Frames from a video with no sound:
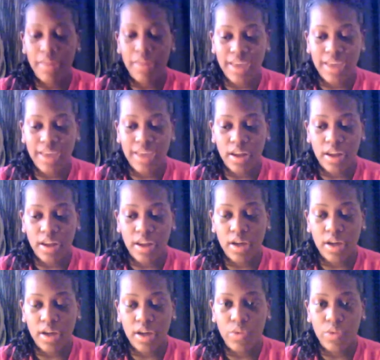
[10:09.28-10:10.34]
get a
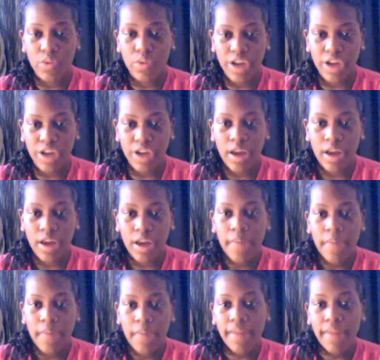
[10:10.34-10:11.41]
wheelchair, but
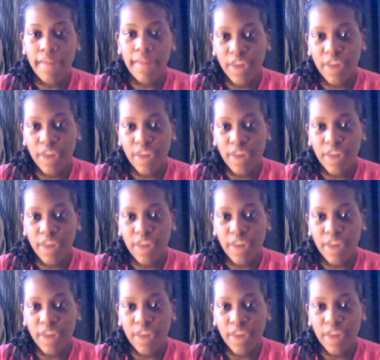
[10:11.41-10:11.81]
I figured